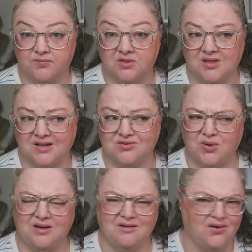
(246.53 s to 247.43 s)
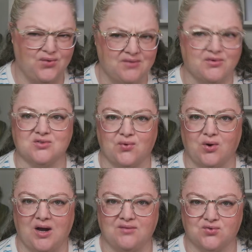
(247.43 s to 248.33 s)
That's what a fever's for,
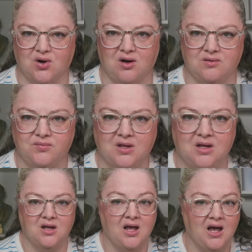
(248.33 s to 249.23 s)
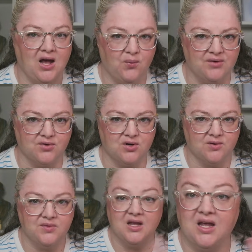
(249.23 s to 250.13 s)
after all. However,
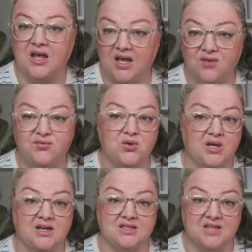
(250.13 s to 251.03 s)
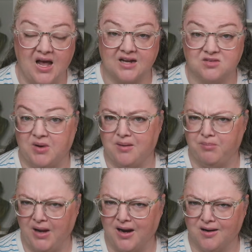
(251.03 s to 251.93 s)
if you get attacked by a
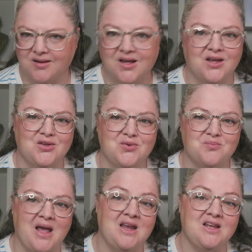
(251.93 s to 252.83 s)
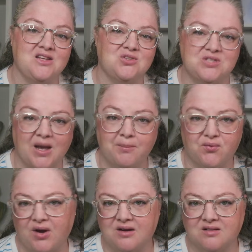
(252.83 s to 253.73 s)
bear, you may need to
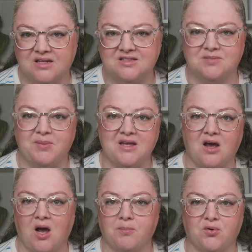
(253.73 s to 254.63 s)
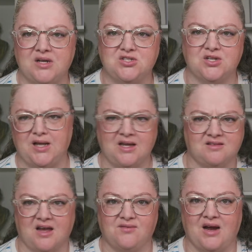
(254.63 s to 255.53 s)
temporarily suspend Operation
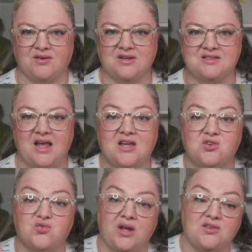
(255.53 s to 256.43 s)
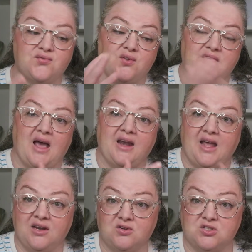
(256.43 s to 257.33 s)
Antivirus and transfer that
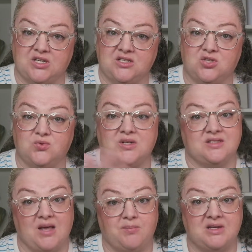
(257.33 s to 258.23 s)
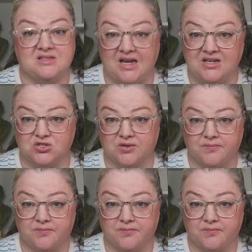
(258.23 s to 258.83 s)
energy to escaping danger.